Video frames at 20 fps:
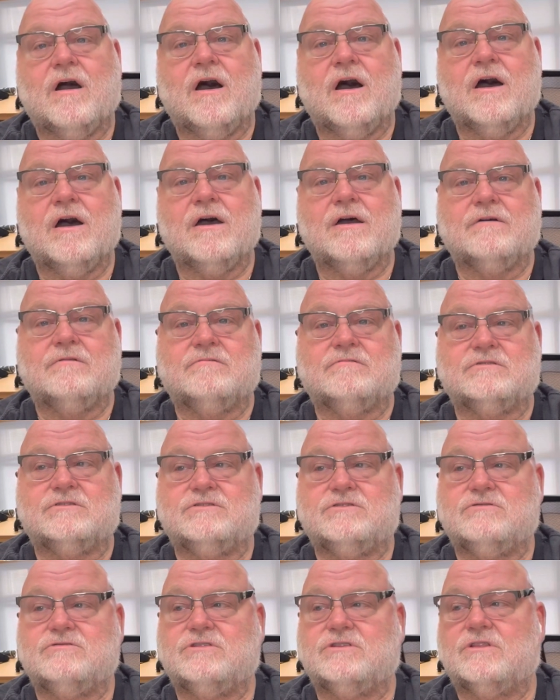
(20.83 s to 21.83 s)
I
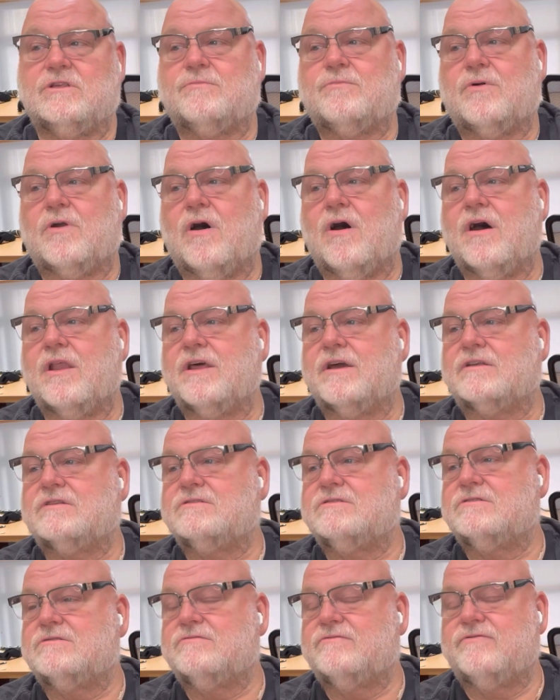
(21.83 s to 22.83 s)
was using the
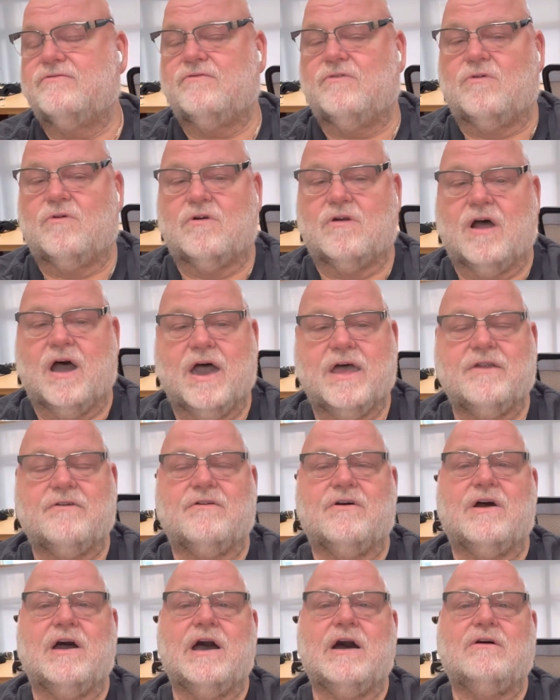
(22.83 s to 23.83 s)
product for I don't
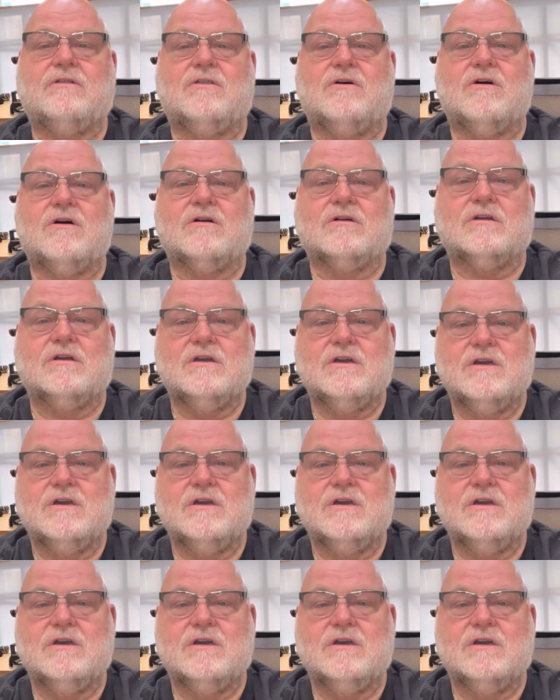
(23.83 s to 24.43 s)
know how long